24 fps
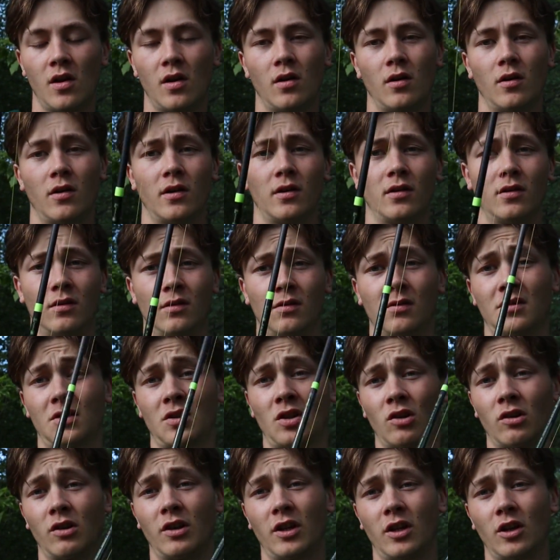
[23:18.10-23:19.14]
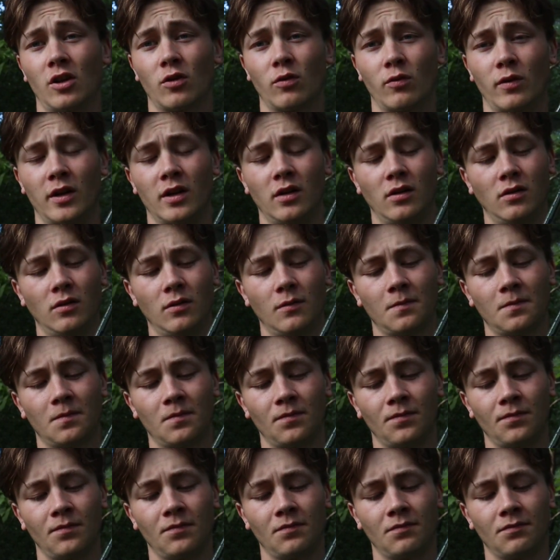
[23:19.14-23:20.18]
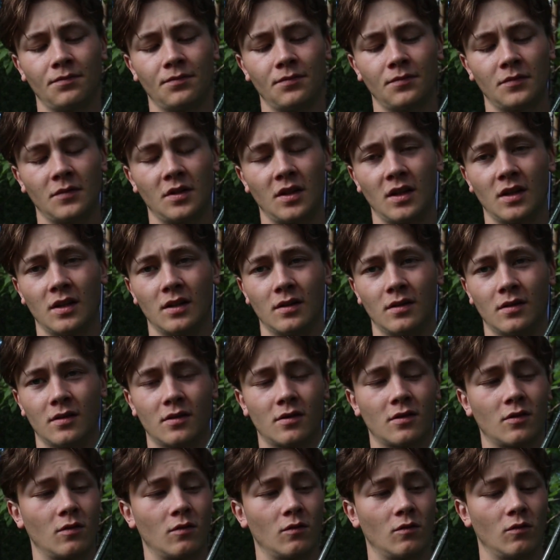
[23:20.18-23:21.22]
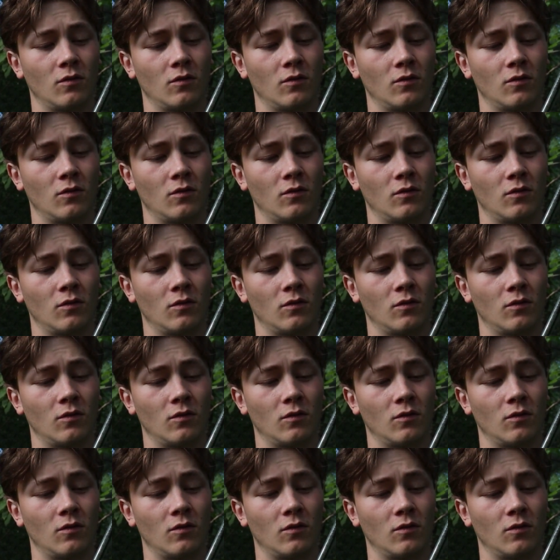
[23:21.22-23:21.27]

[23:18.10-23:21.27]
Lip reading: on turning your reel is